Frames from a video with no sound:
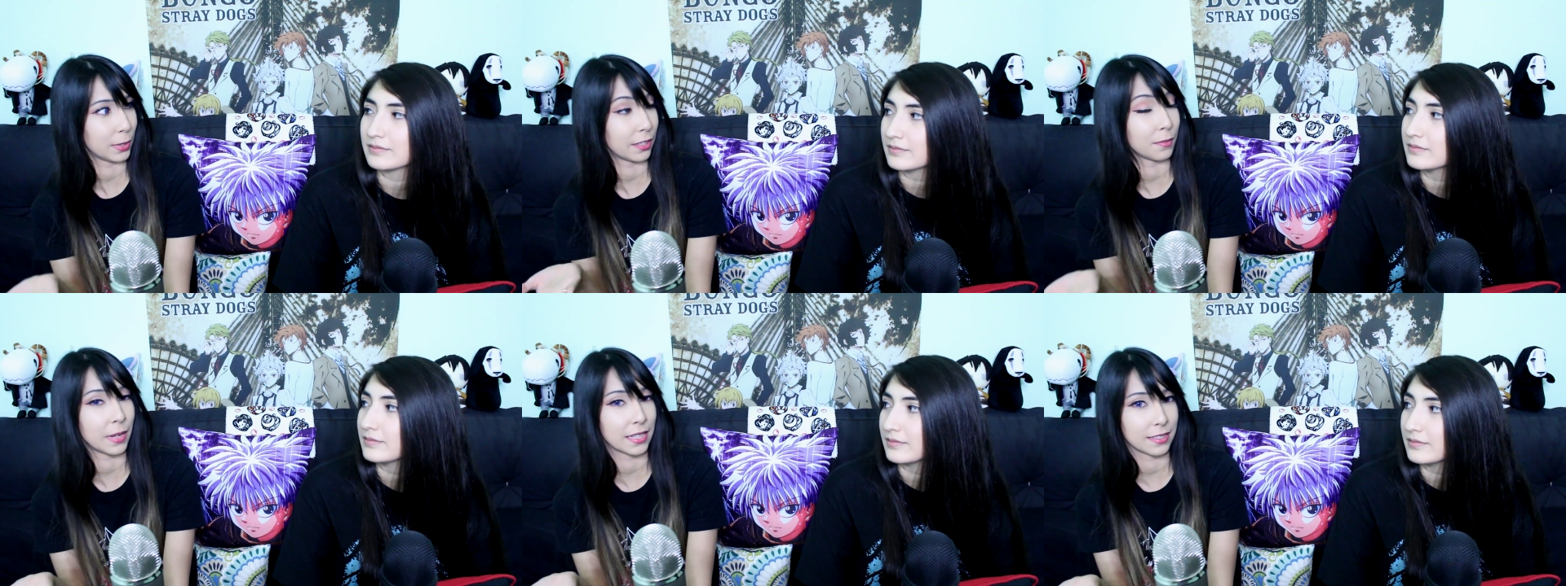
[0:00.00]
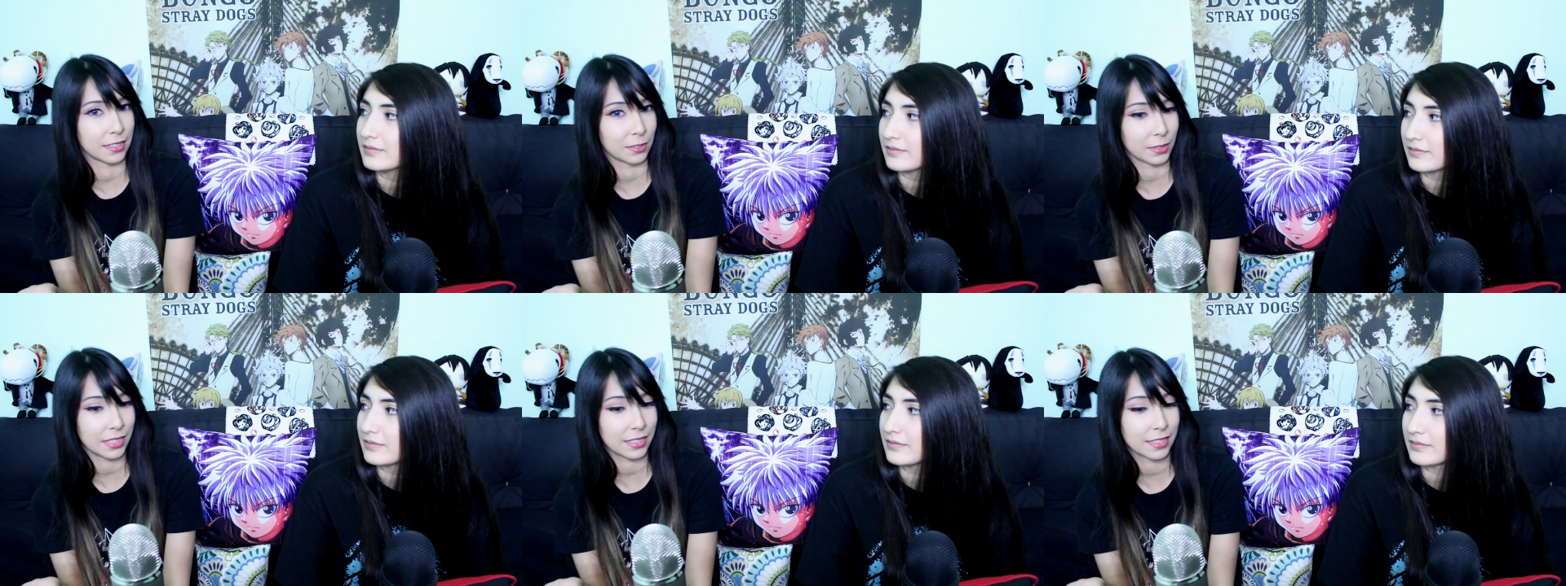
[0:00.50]
Speaker 1: what their message
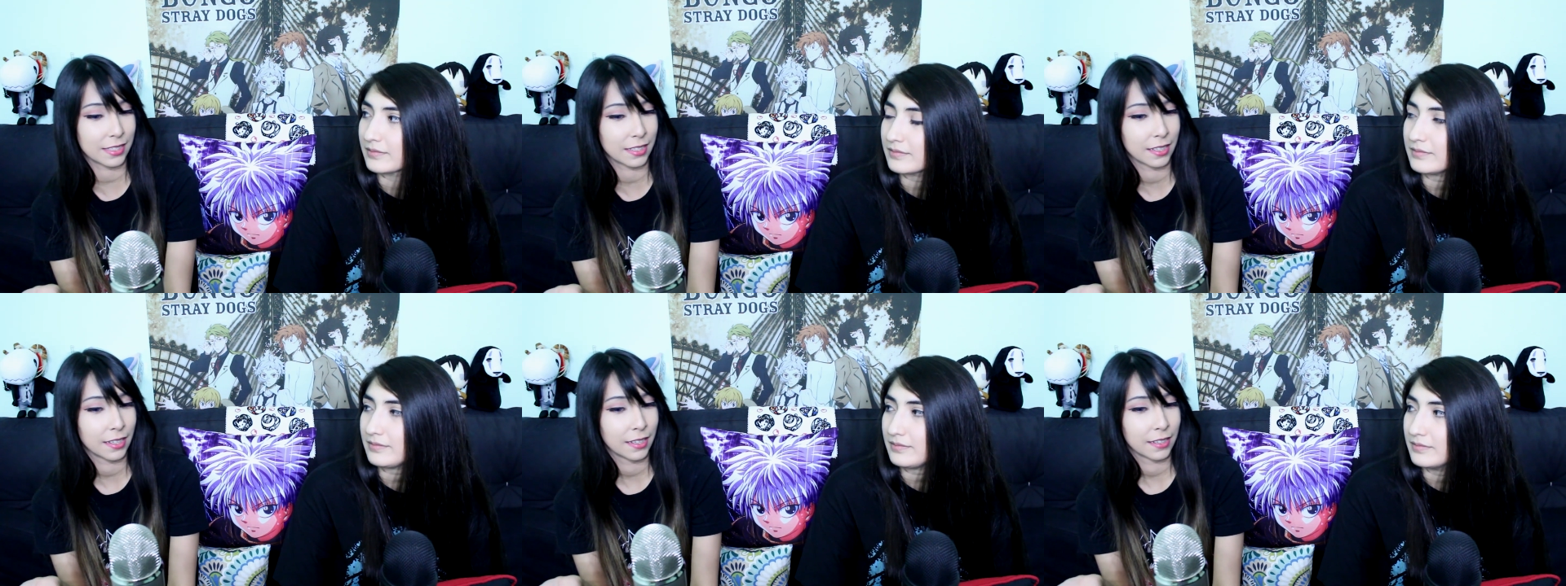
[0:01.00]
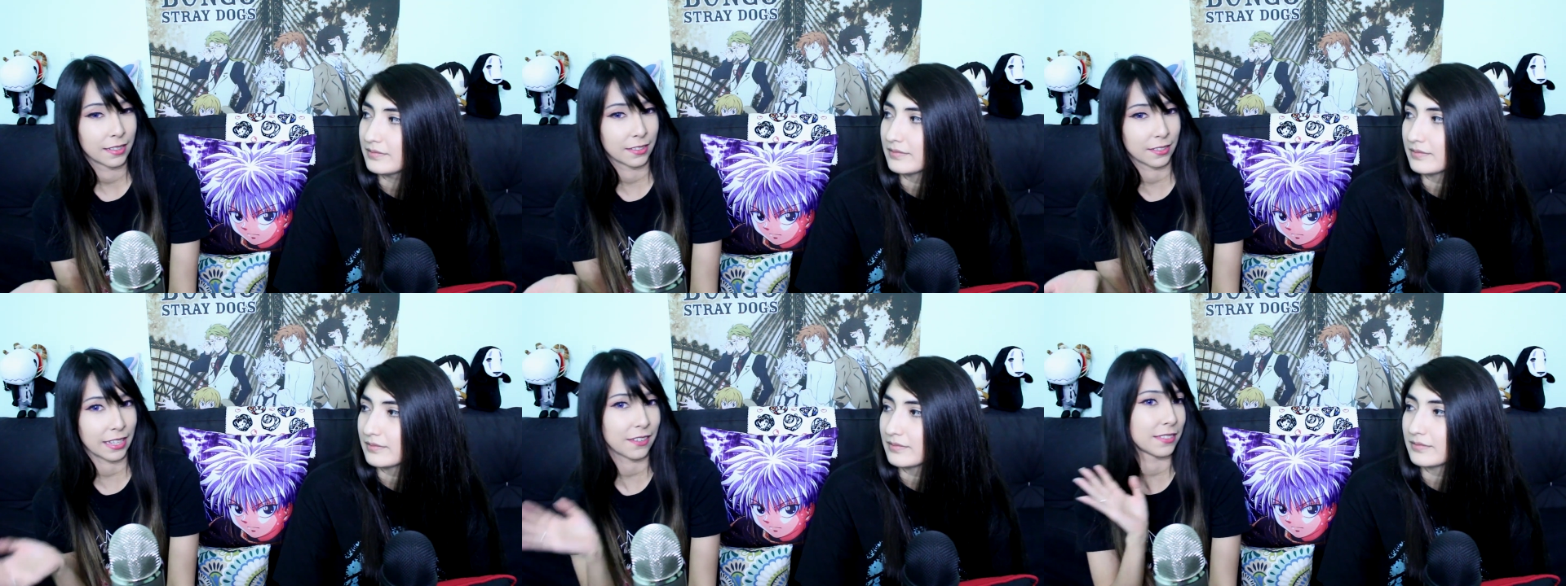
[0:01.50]
was.
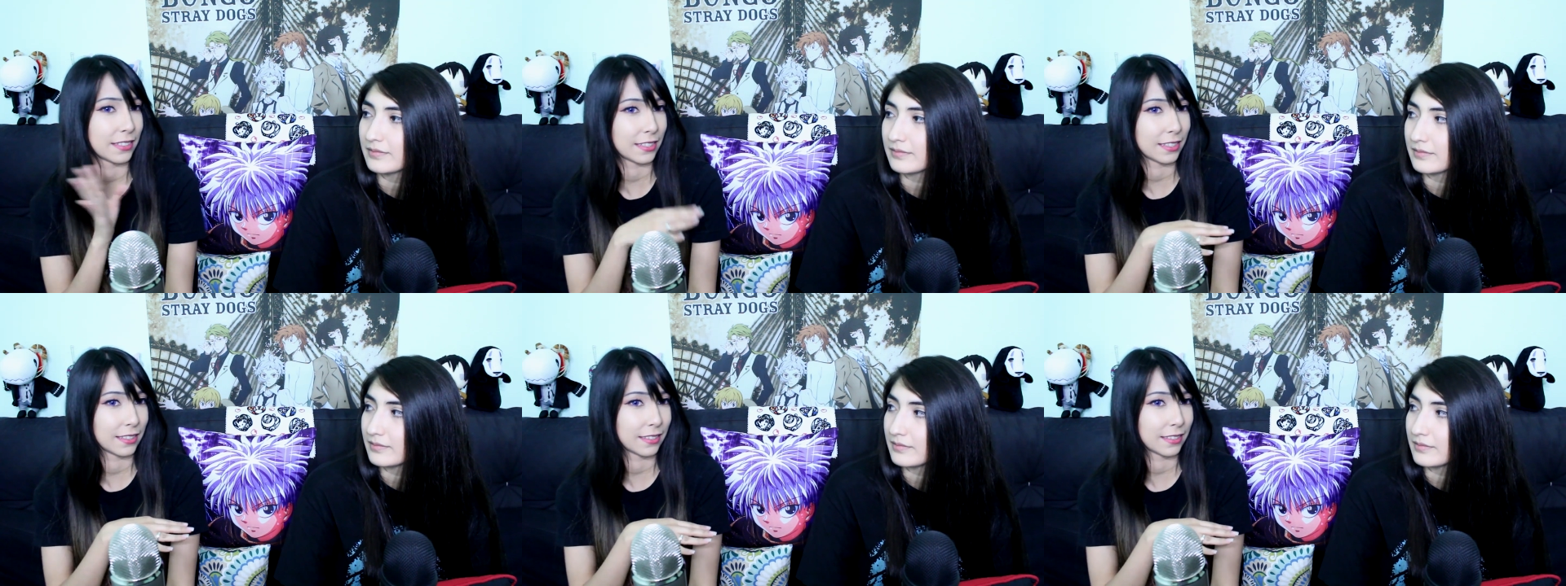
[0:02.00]
So that was,